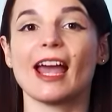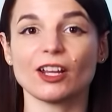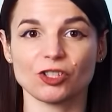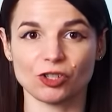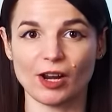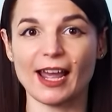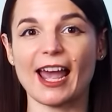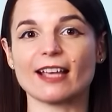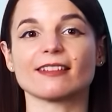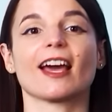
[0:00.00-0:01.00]
extra
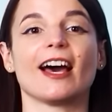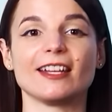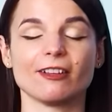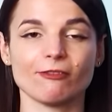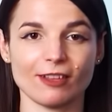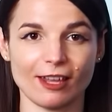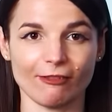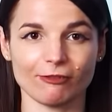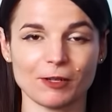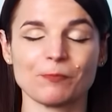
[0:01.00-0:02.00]
as a kind of
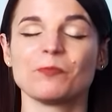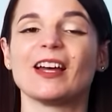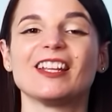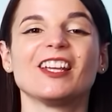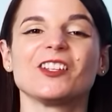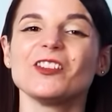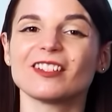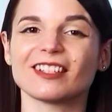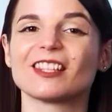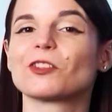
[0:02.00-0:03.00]
gift. But
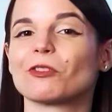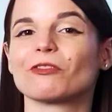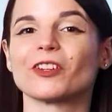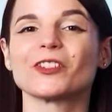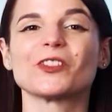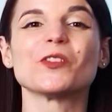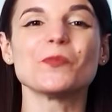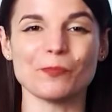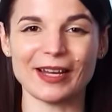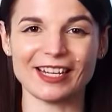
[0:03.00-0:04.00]
usually this refers to
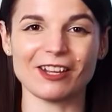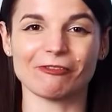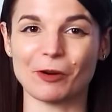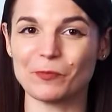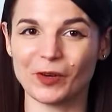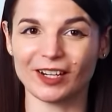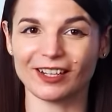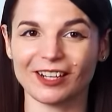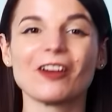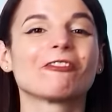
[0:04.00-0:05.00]
money from
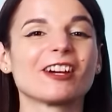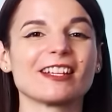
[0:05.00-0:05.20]
work. For